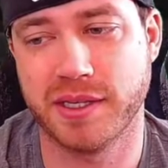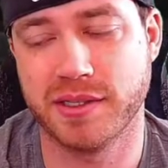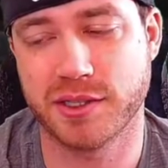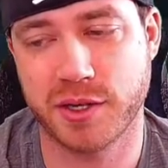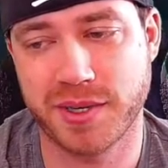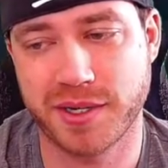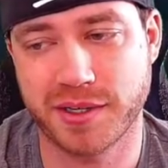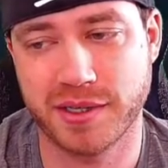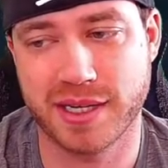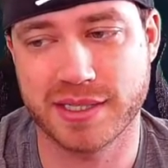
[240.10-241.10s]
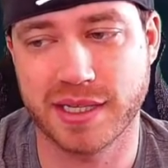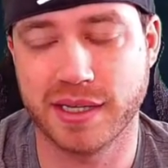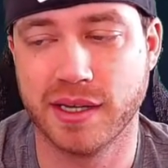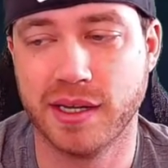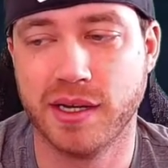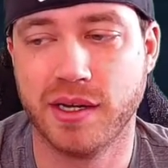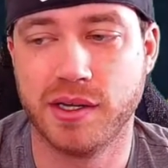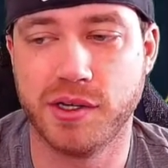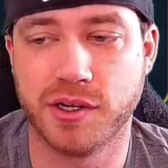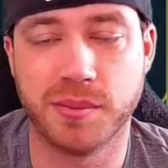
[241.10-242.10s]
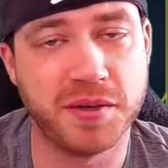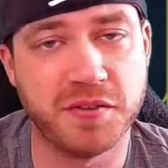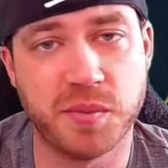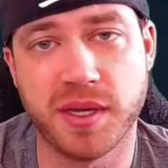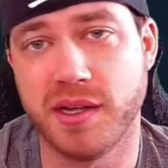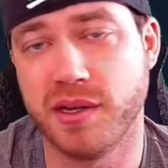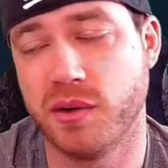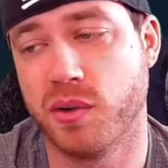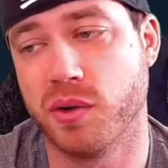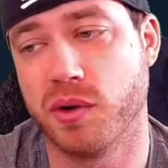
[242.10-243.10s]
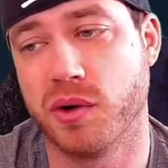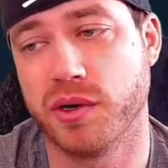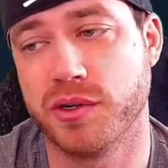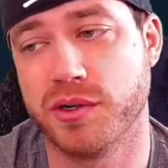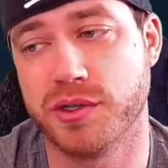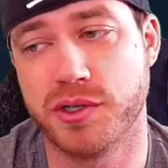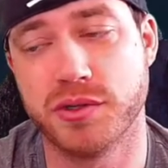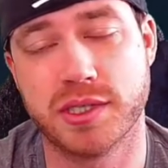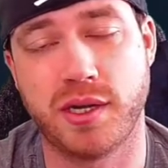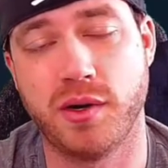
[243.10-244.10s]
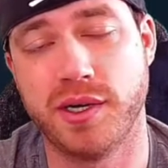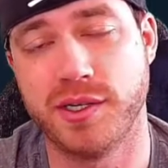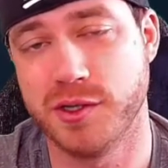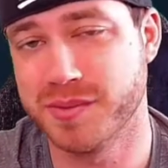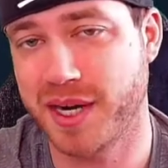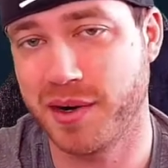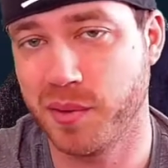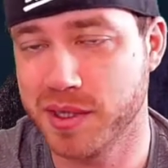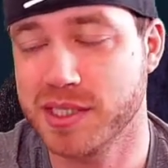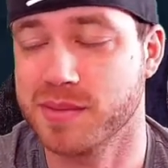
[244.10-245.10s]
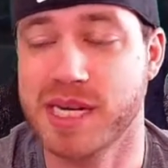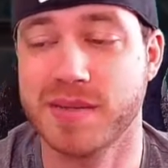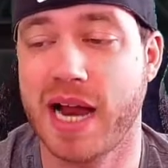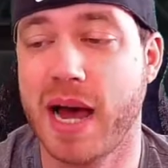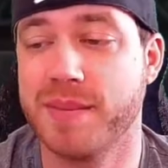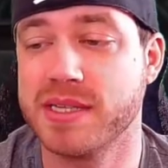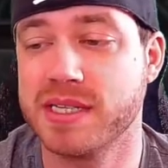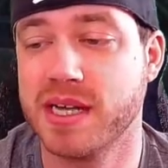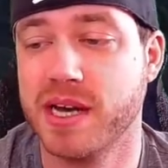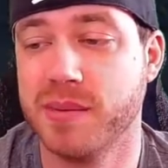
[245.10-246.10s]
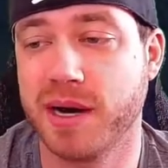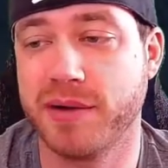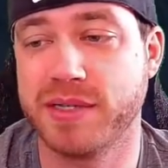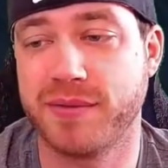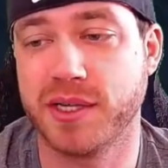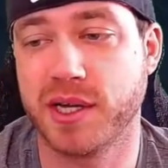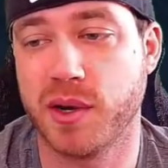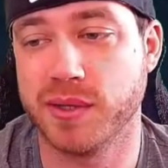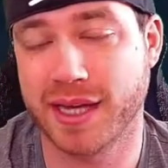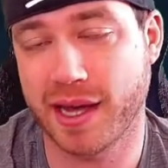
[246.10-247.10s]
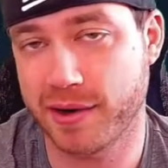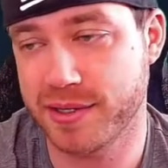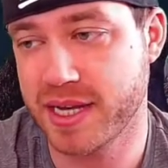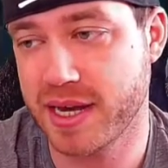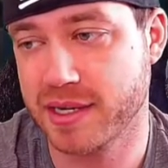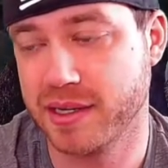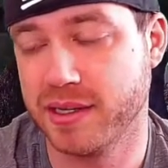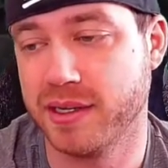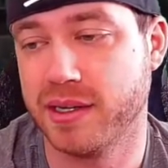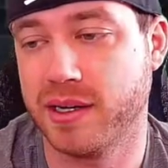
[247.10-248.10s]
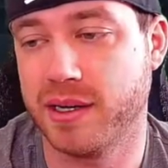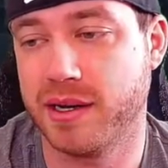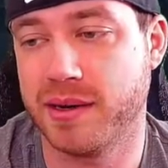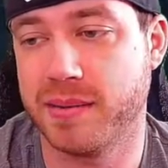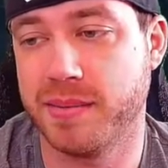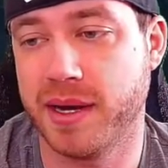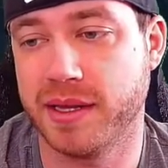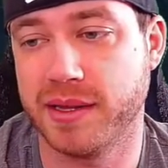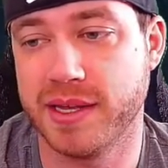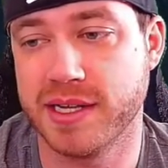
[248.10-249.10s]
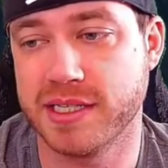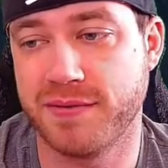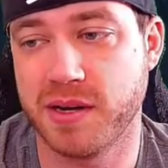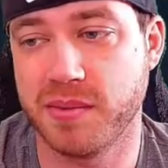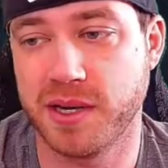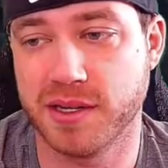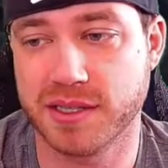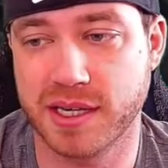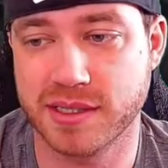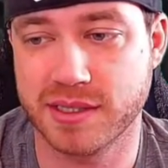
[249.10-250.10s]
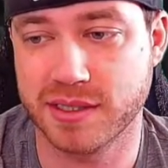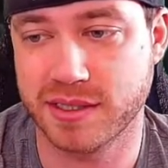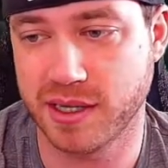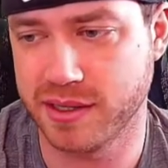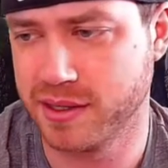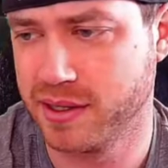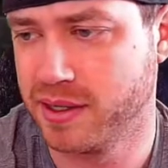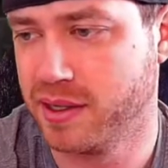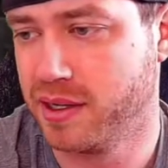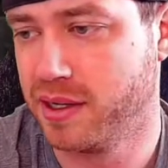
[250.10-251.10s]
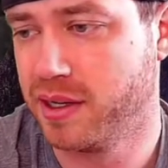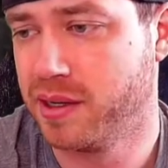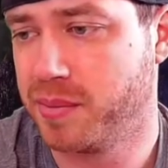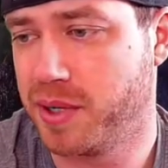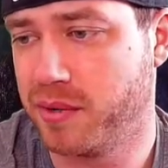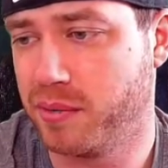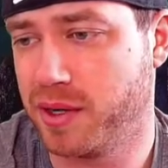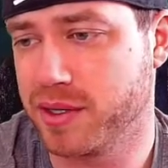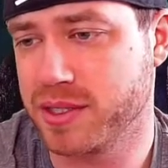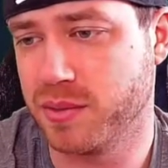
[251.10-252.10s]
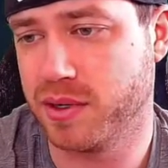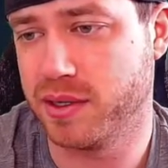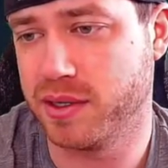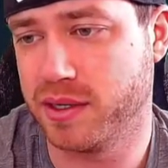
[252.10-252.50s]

turn meter unless like you're in PvP or you're too slow in Doom Tower, which sometimes it happens. But I would definitely go with the counterattack. And then this if anybody else gets stunned. But we also want,